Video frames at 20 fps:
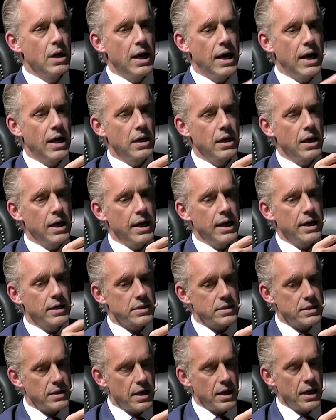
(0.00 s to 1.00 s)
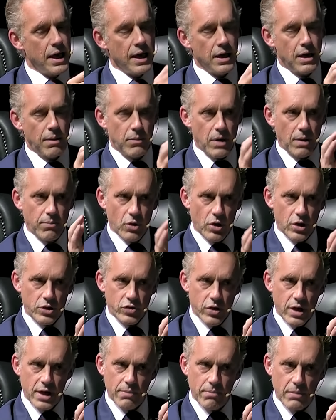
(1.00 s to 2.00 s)
and, and I'm, I'm, not
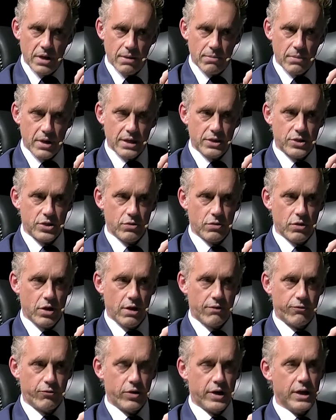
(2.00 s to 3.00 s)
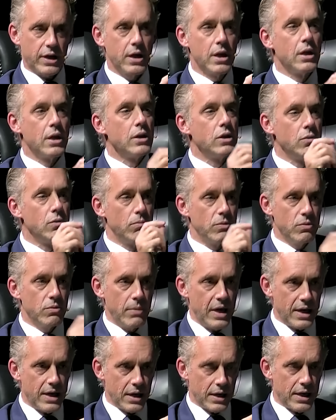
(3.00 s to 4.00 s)
trying to minimize your offering. You, you,
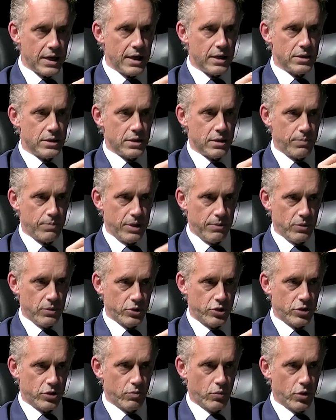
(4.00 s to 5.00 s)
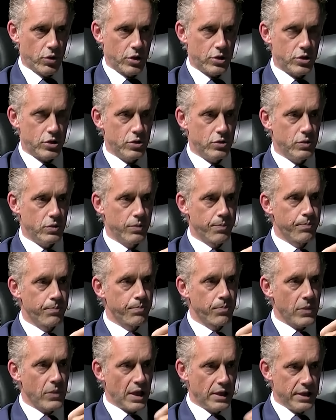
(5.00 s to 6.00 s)
make a case that people should work to
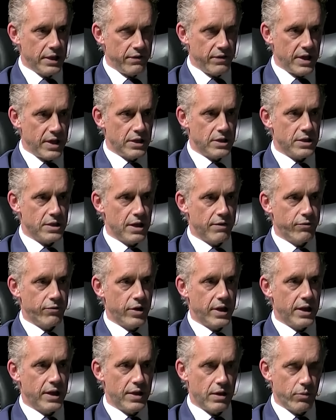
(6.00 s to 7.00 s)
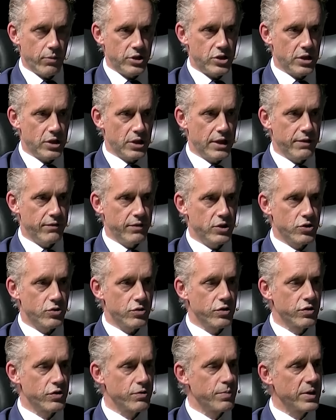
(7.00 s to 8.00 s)
alleviate suffering and that we should live in
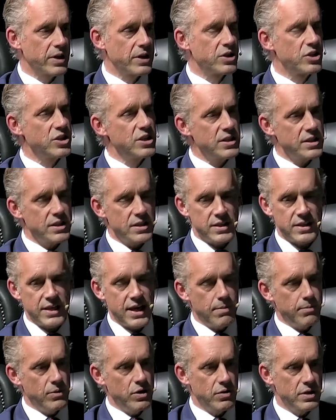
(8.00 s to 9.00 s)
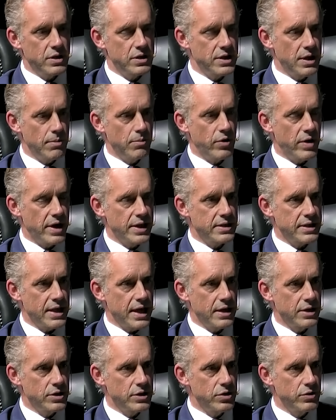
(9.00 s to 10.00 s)
truth, but Jesus, Sam, you can summarize
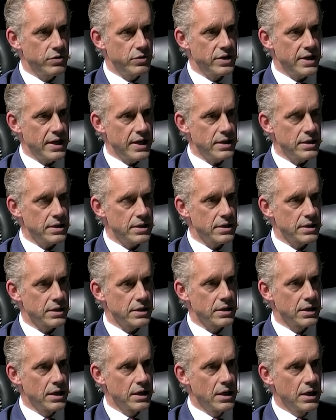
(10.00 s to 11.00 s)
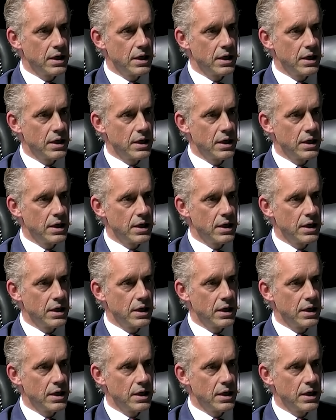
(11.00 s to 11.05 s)
that in two sentences.